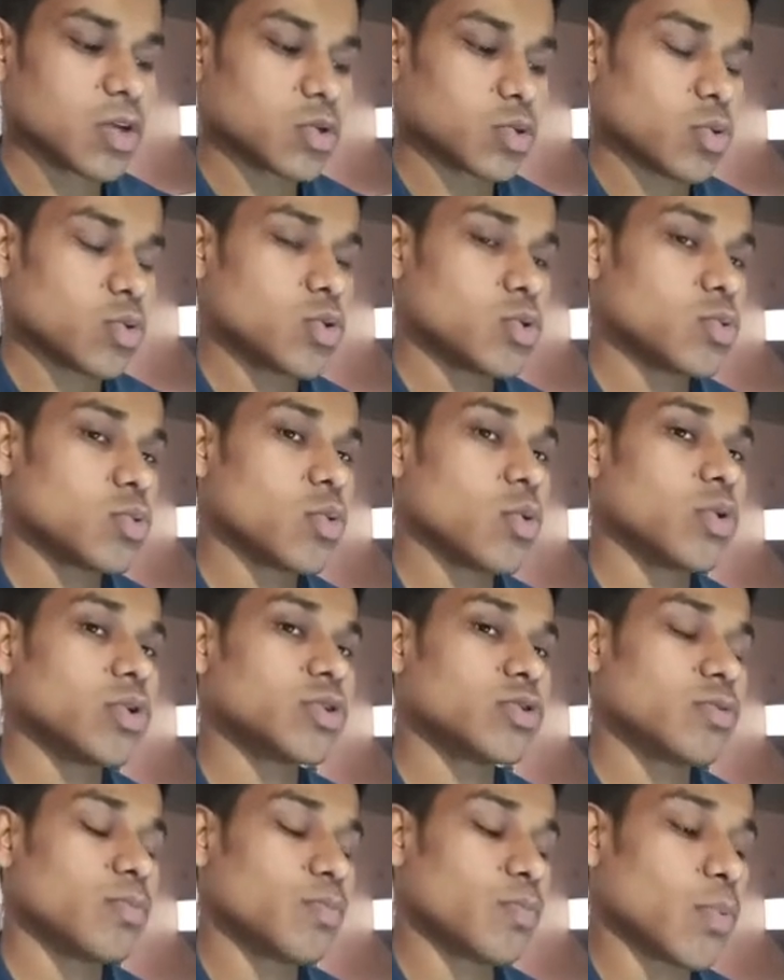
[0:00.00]
so you
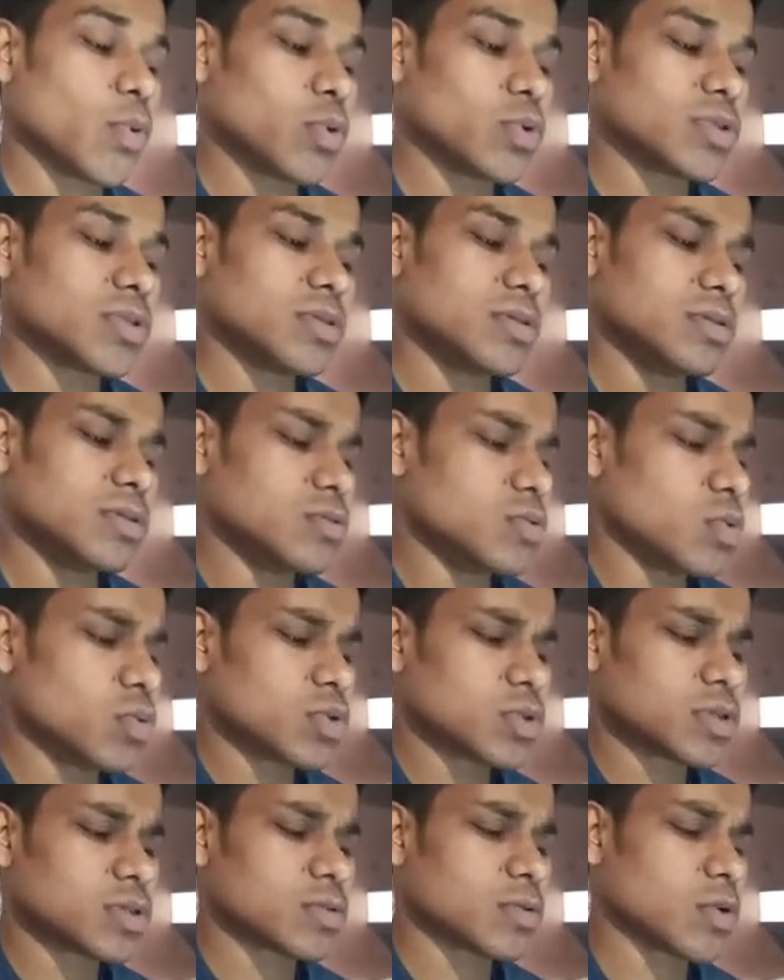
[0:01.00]
going to post
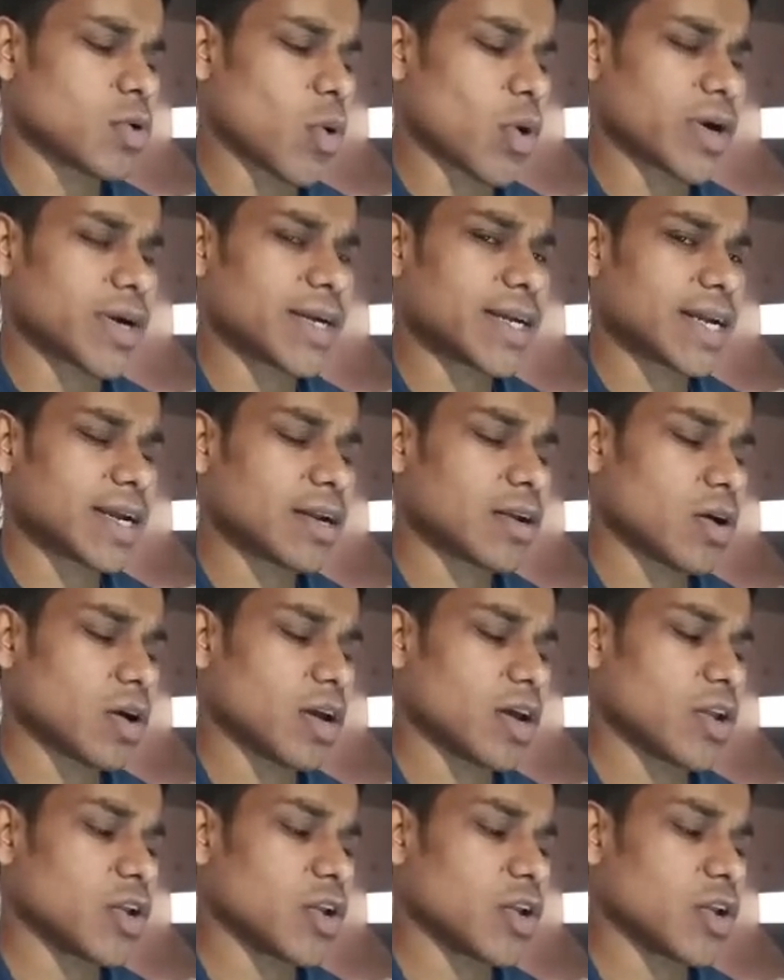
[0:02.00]
those content